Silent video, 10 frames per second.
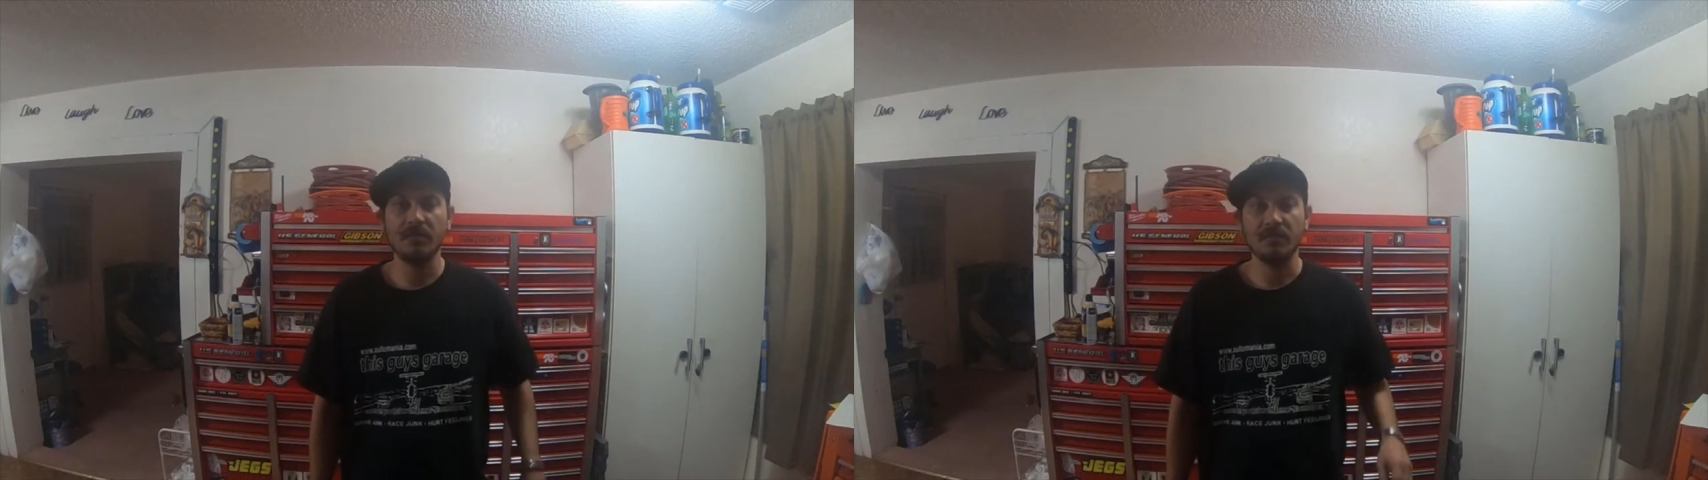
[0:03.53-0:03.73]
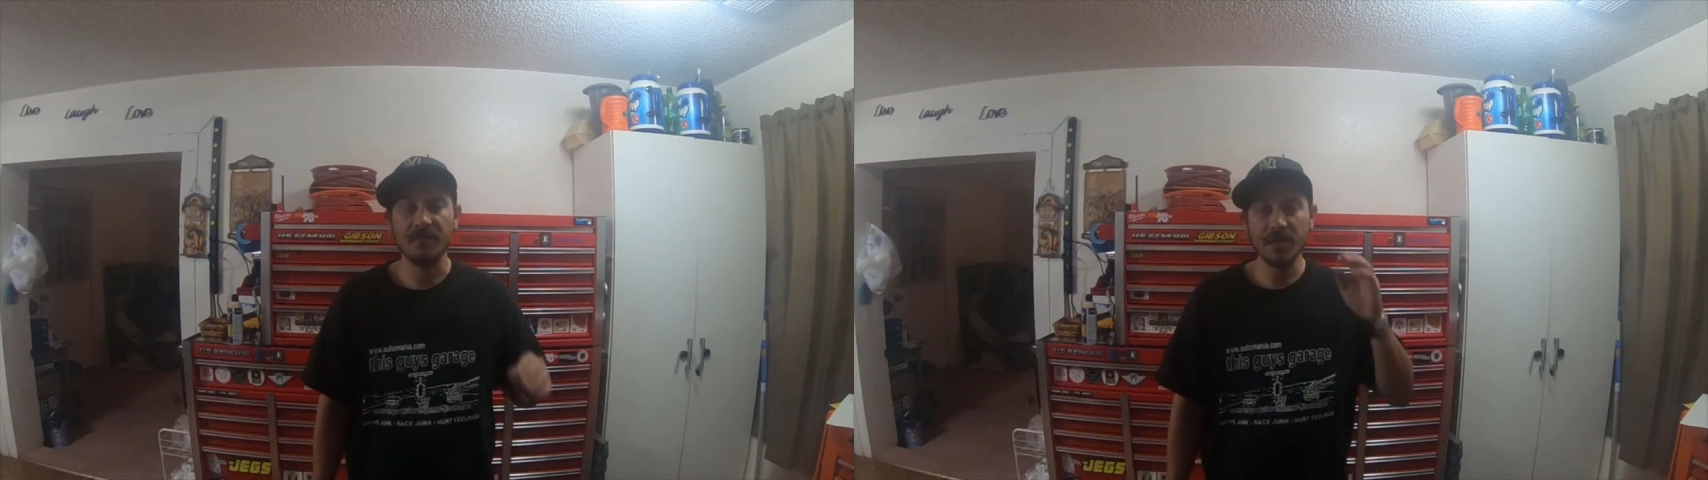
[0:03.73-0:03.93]

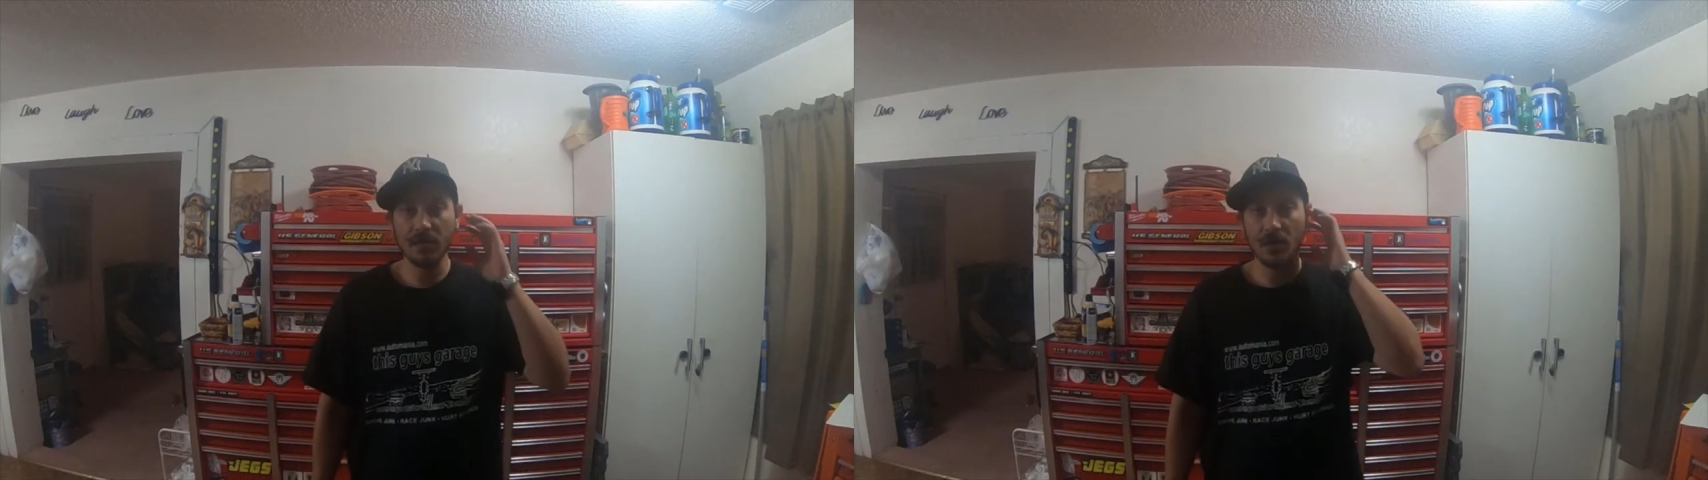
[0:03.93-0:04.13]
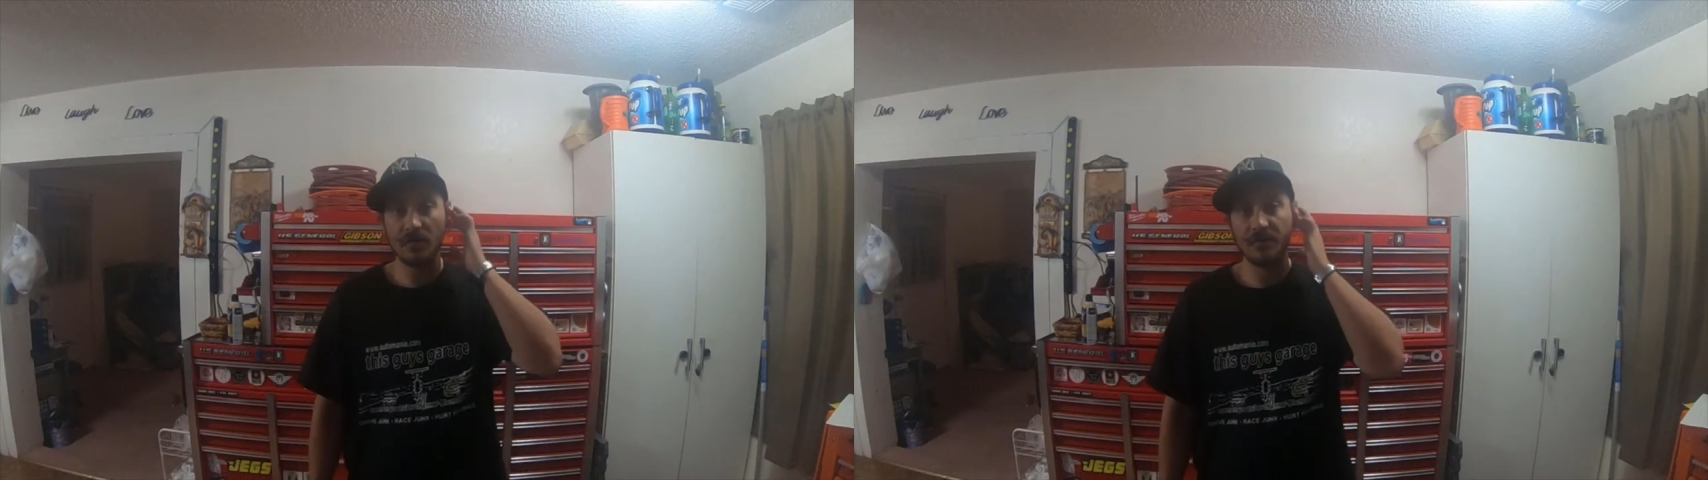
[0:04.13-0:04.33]
V
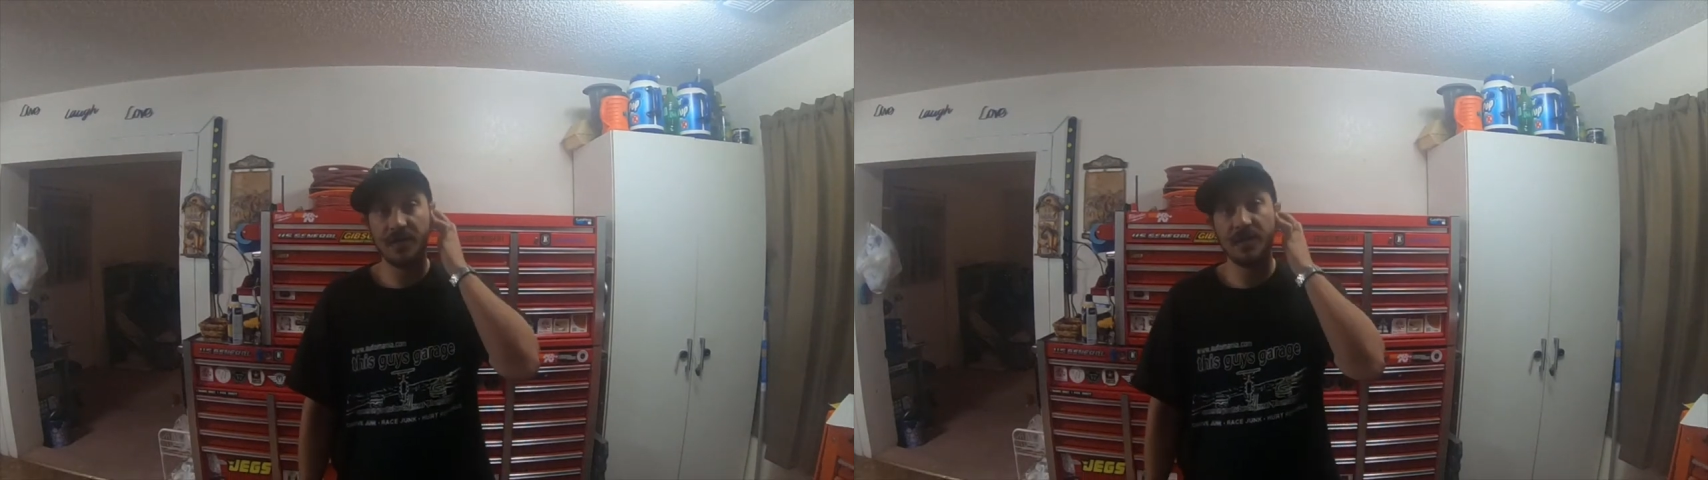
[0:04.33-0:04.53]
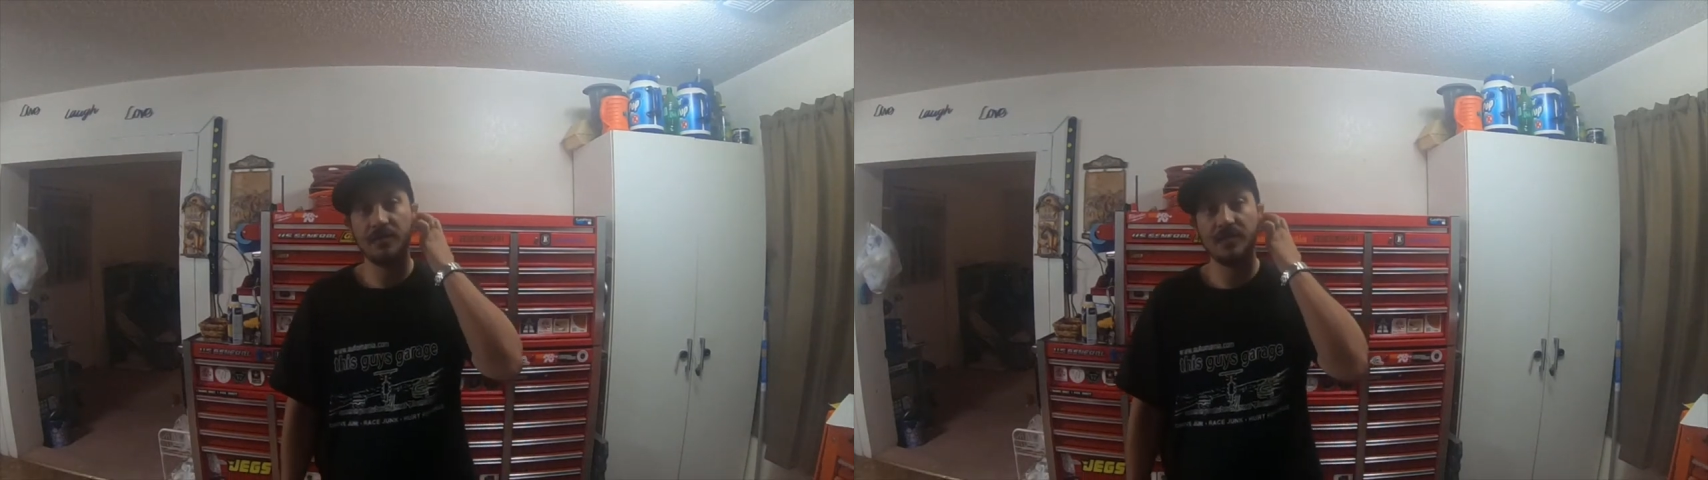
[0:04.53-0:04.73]
R
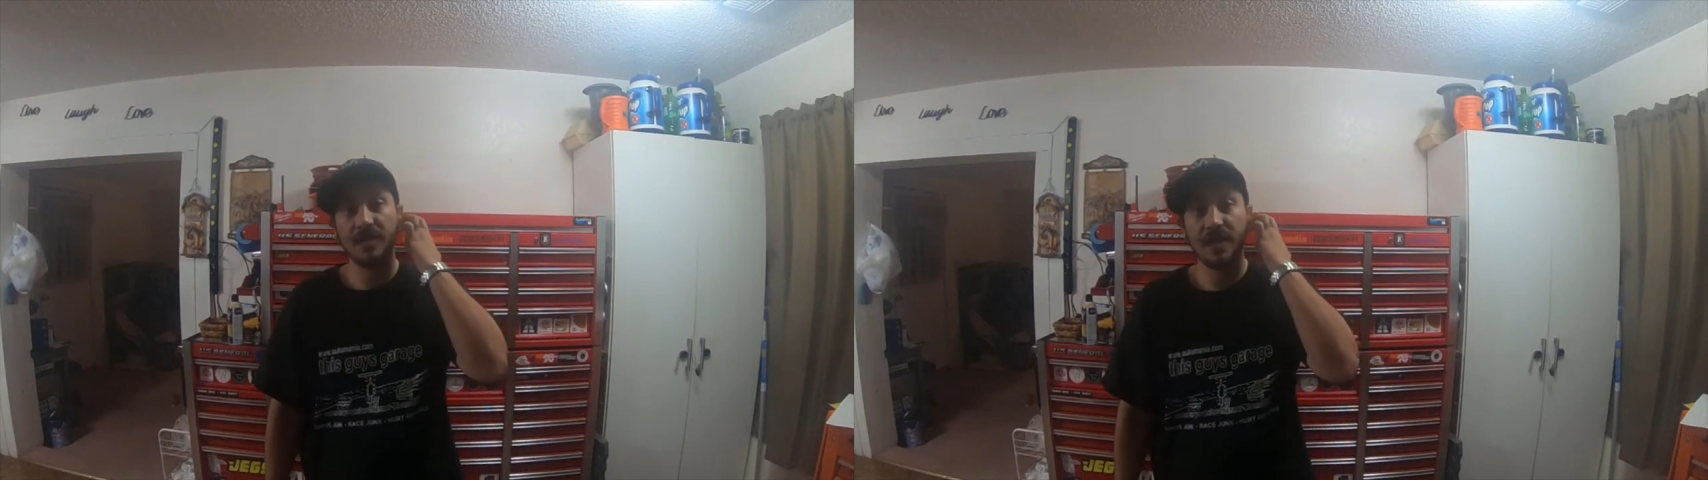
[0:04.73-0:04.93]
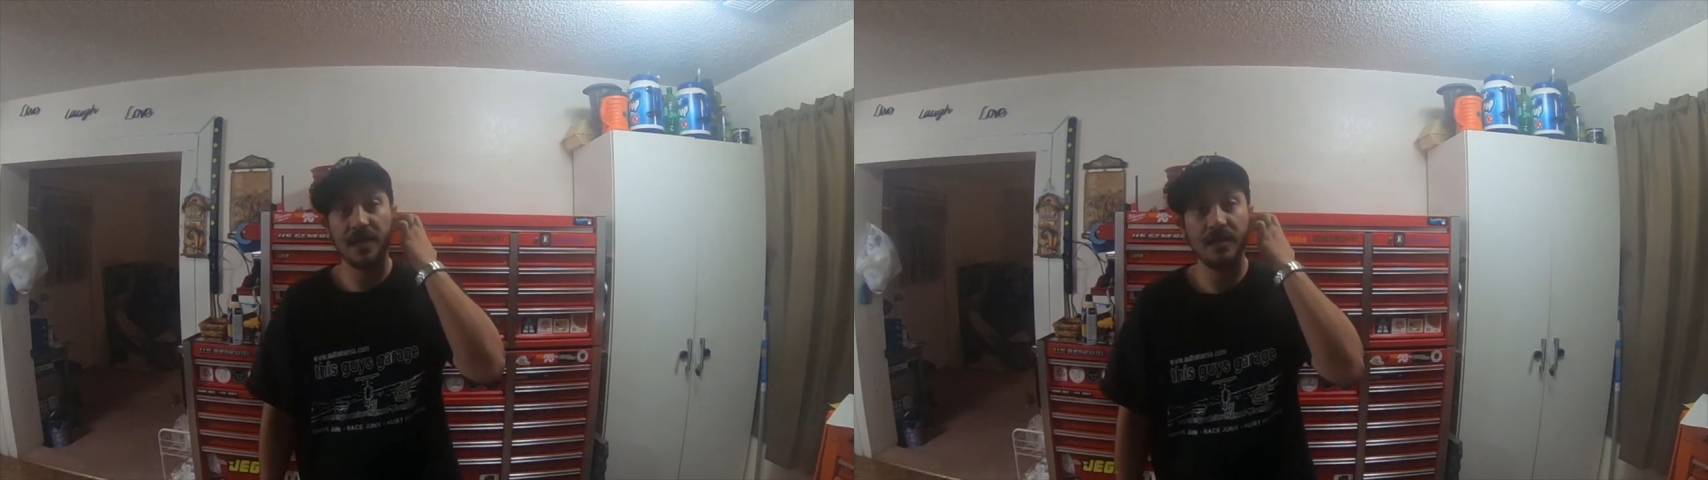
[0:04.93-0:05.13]
video
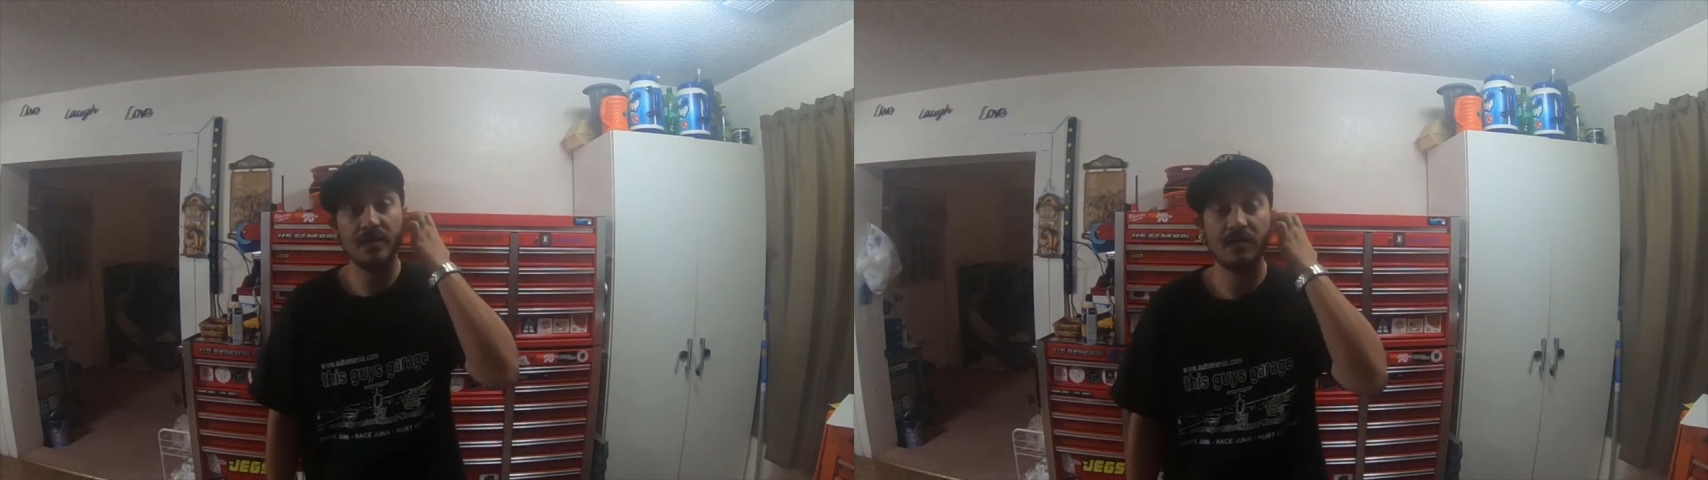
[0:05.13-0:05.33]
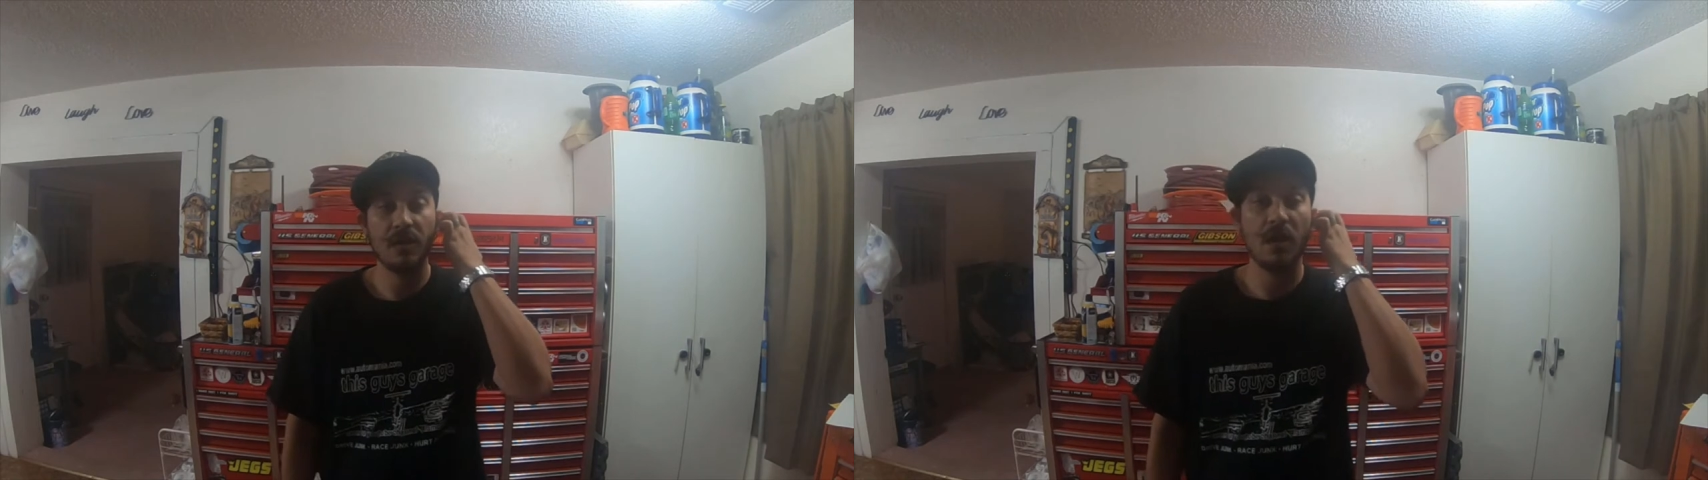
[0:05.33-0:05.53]
today
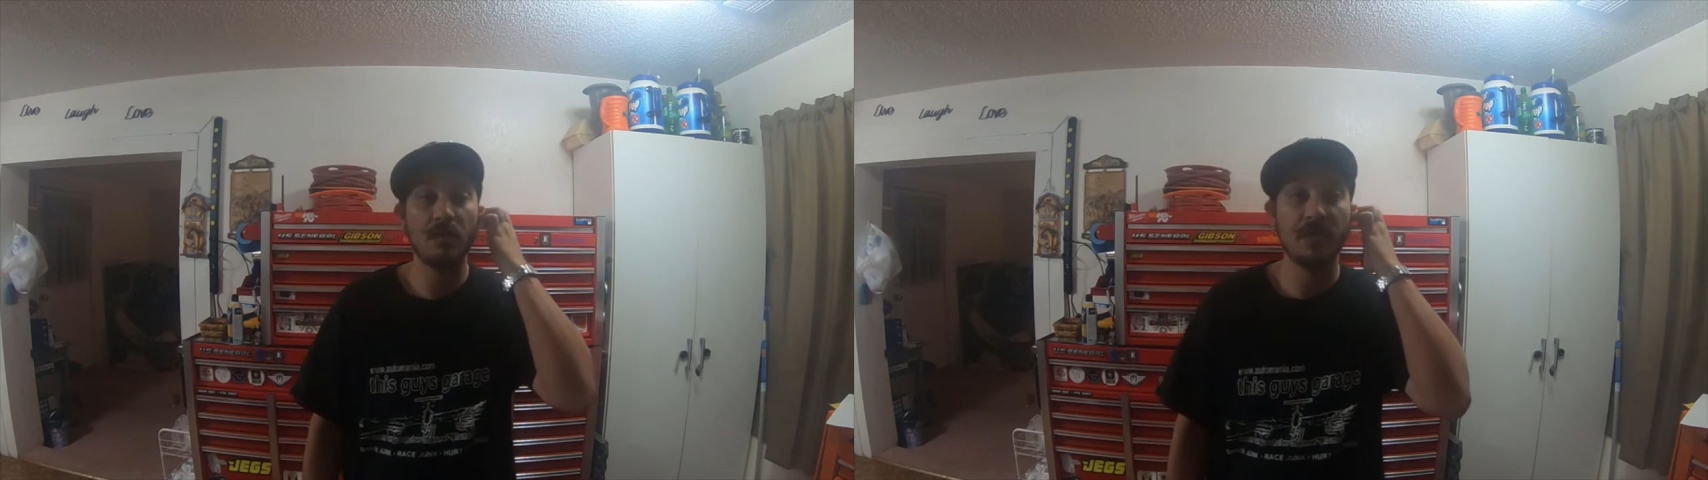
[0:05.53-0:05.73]
um,